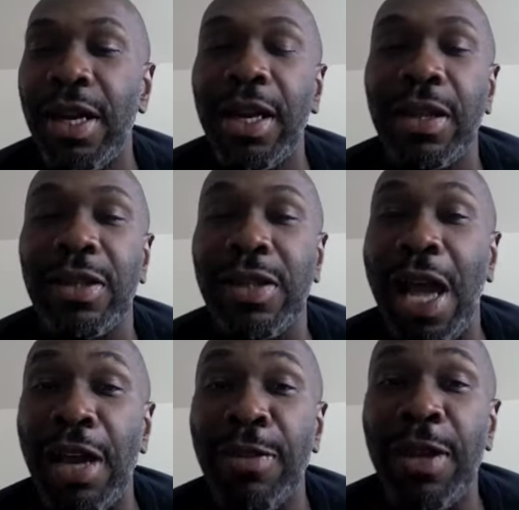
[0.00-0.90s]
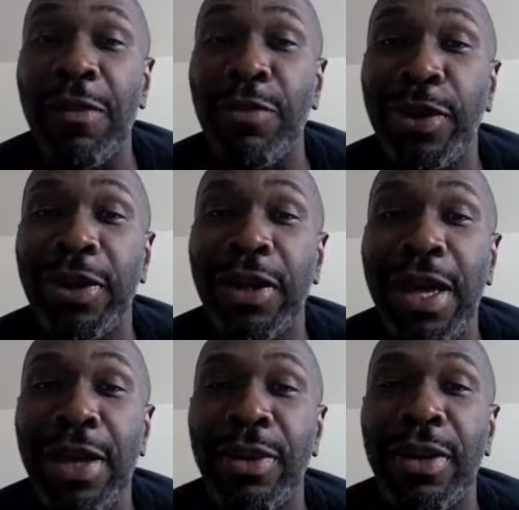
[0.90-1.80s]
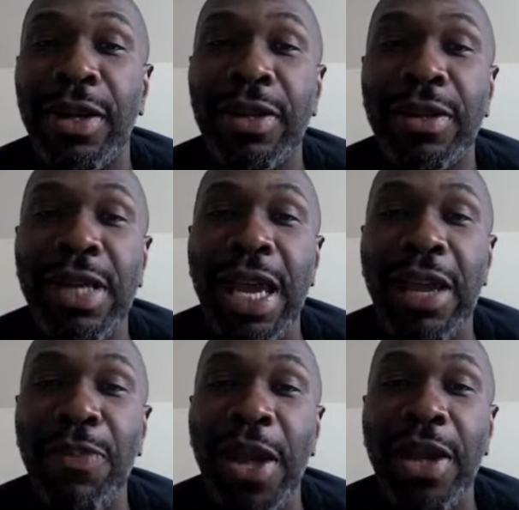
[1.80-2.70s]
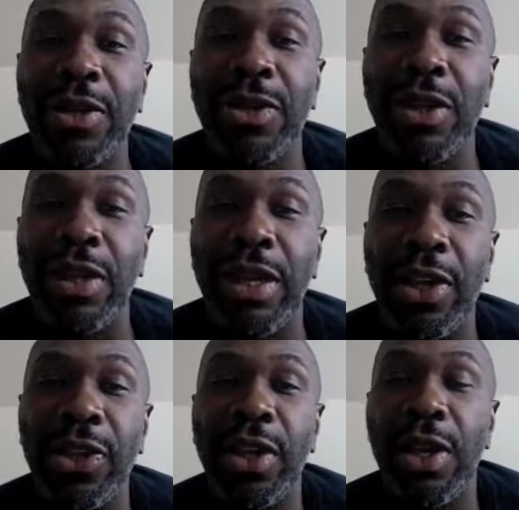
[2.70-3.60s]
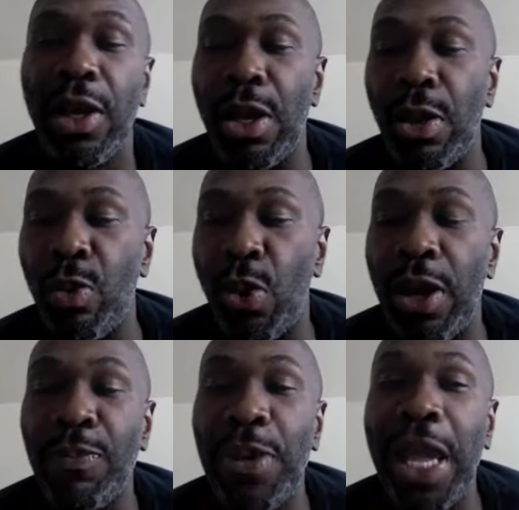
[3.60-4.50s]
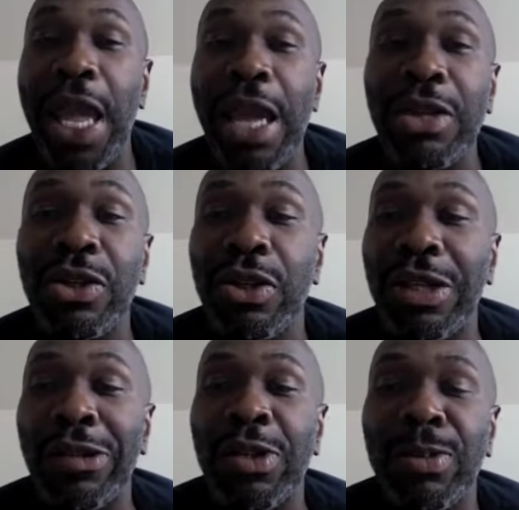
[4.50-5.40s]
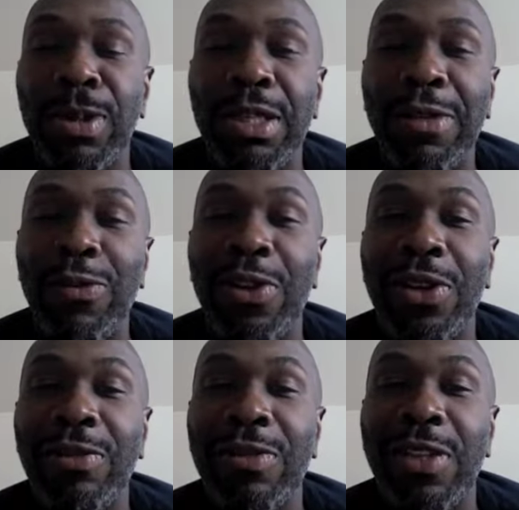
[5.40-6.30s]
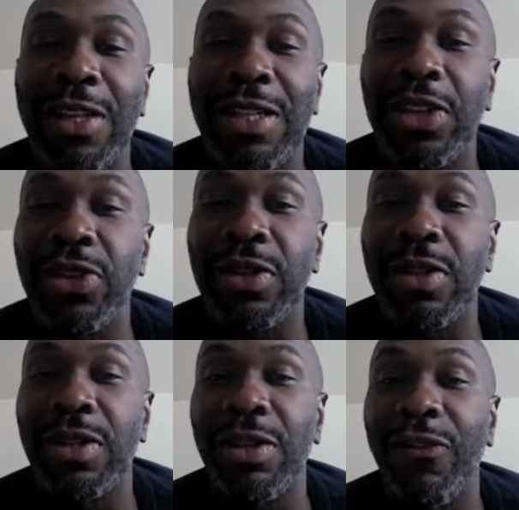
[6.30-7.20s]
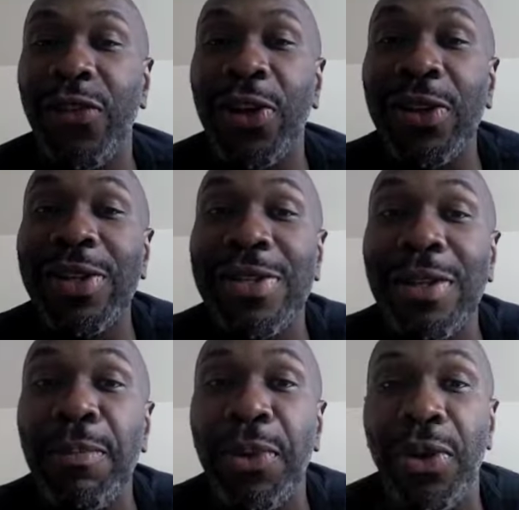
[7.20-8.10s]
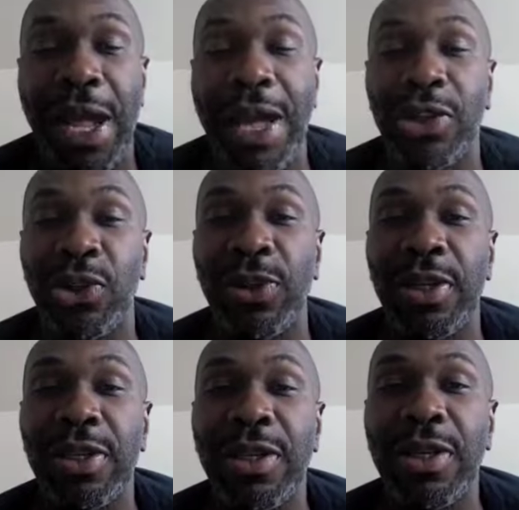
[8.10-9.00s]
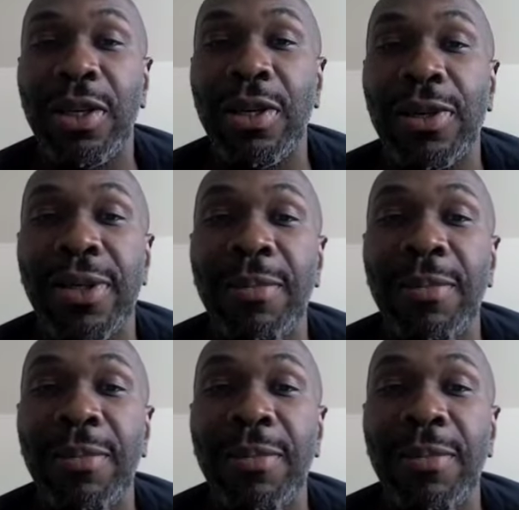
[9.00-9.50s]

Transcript: It's a document I've put together that is 8 pages in length. One page deals specifically with citations because they're fairly simple actually to use.